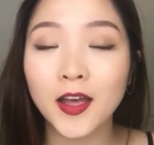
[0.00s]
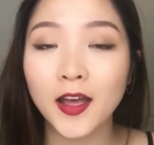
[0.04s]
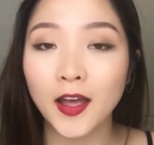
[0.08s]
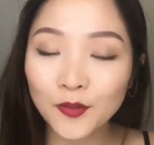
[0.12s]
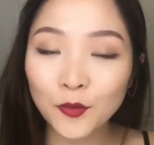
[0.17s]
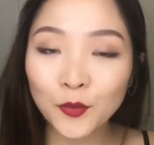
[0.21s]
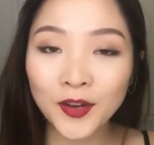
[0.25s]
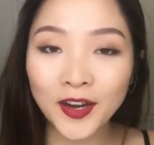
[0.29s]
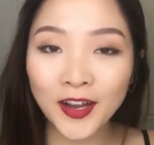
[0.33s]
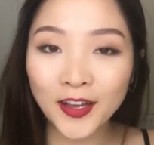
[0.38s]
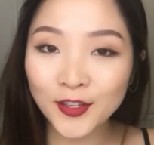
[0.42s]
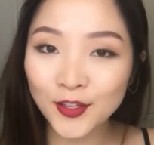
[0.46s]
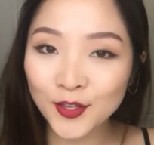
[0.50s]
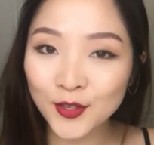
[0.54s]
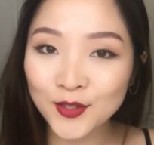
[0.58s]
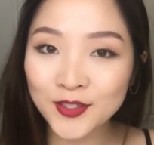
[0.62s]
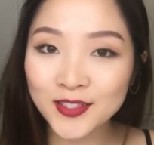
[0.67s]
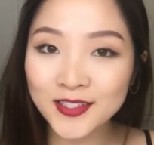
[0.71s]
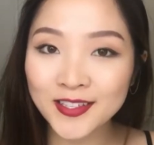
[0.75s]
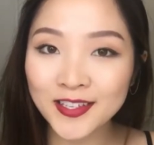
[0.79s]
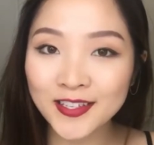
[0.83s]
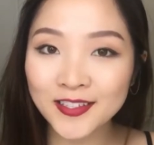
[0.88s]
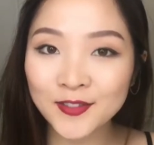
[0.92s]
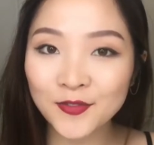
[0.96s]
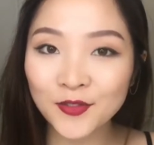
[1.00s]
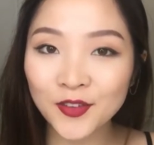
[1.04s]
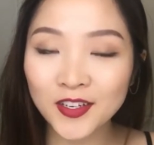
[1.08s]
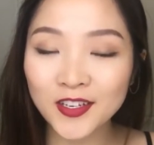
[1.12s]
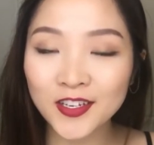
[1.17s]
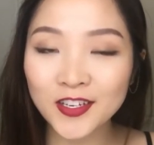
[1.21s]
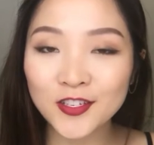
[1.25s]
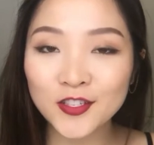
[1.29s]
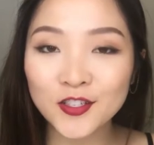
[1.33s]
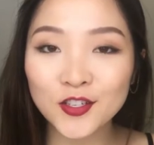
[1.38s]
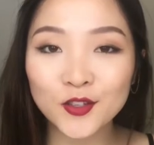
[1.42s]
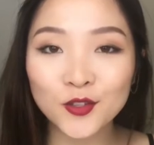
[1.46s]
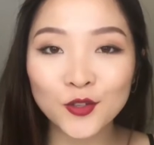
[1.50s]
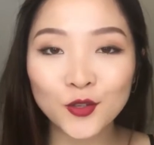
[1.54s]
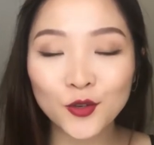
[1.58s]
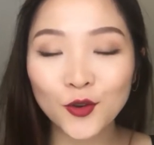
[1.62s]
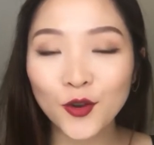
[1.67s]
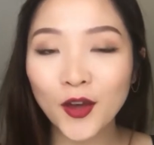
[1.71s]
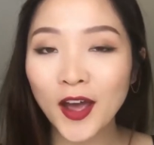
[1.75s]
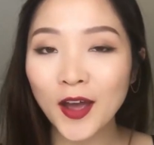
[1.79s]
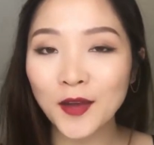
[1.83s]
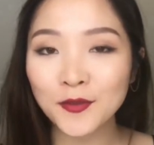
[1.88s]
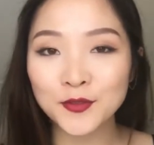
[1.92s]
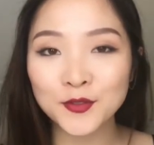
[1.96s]
When I use this foundation, you
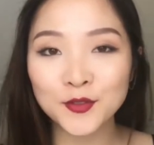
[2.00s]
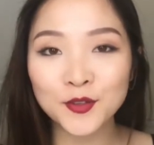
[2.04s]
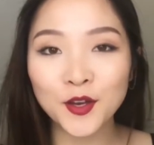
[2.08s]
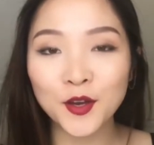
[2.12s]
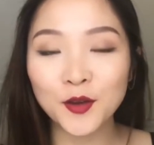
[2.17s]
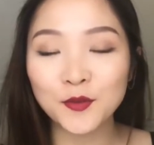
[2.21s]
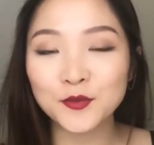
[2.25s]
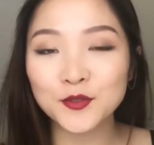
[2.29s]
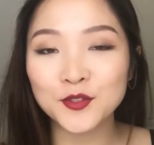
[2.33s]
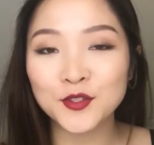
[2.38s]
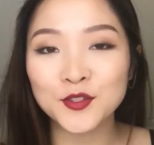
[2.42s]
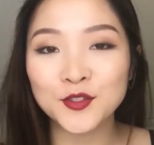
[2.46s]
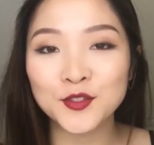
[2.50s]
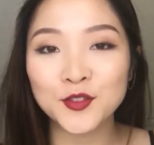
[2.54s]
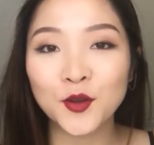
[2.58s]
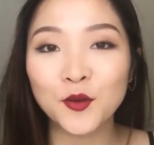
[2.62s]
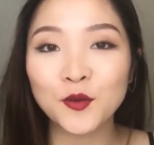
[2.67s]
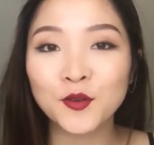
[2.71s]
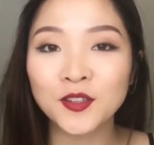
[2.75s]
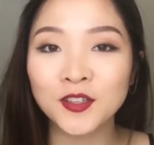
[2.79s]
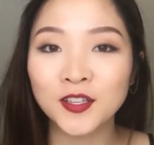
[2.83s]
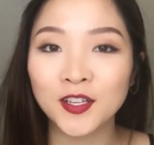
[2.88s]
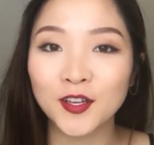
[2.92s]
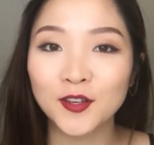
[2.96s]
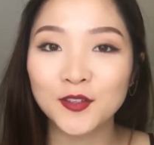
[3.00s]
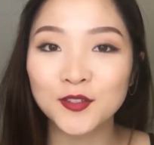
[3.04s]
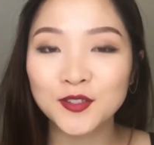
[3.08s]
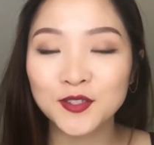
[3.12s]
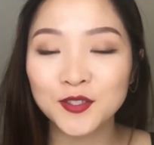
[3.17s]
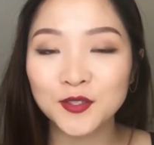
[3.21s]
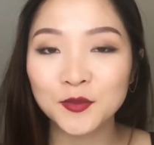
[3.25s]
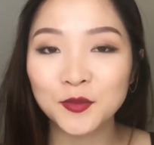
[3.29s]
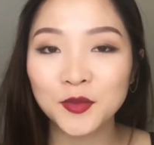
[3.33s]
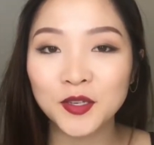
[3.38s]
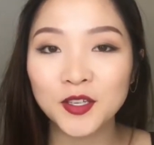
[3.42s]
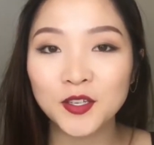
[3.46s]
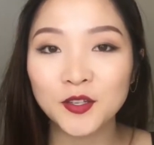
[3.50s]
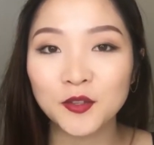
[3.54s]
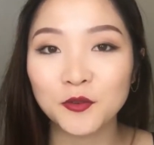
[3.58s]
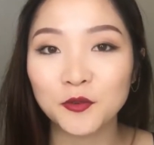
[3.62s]
don't have to come so close to me,